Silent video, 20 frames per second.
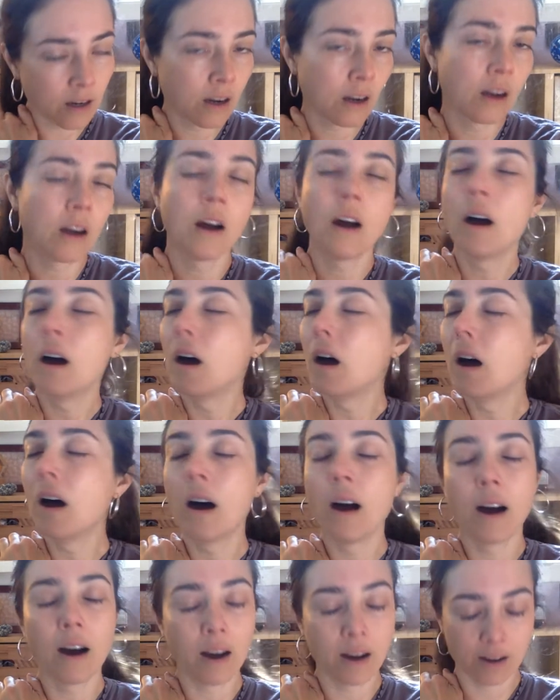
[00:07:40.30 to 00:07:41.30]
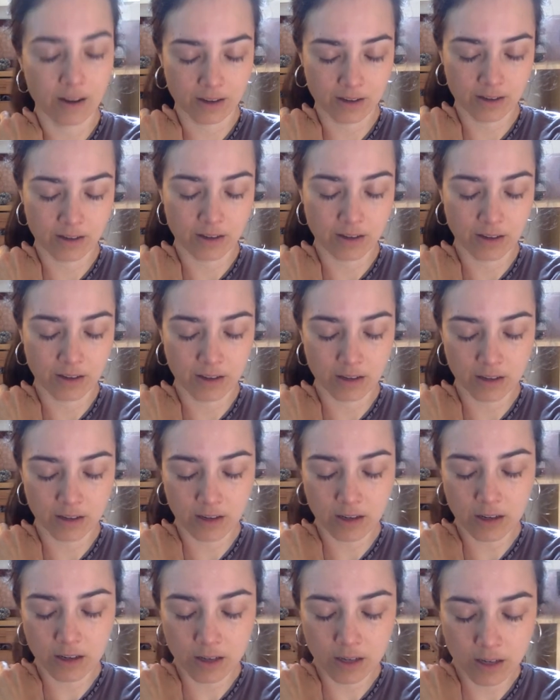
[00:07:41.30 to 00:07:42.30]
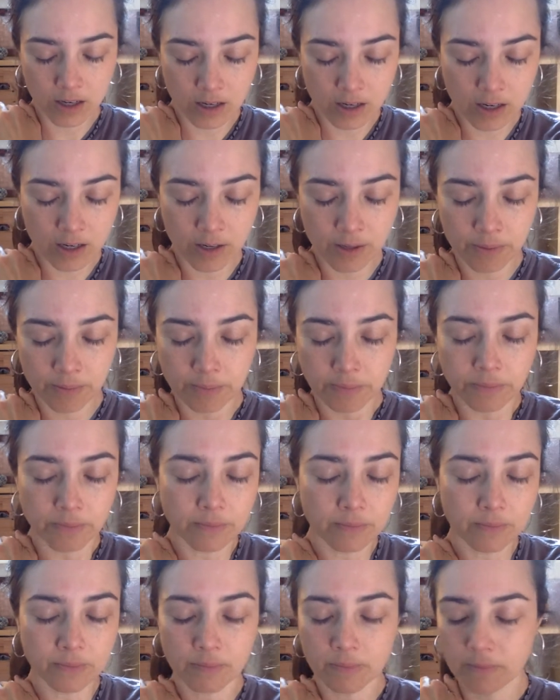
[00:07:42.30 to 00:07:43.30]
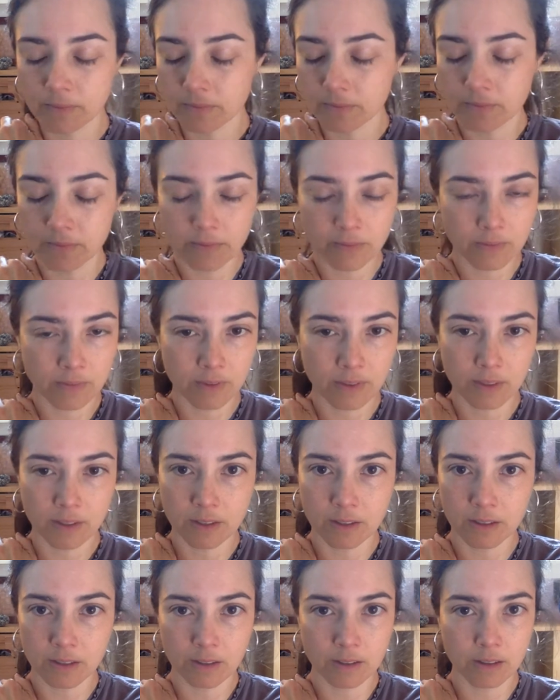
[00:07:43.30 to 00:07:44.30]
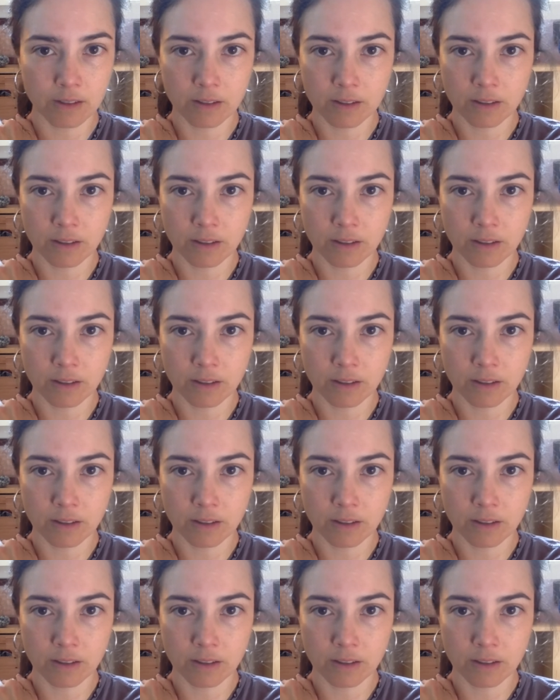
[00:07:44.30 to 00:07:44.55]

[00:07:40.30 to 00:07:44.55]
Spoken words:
No one is speaking in this clip.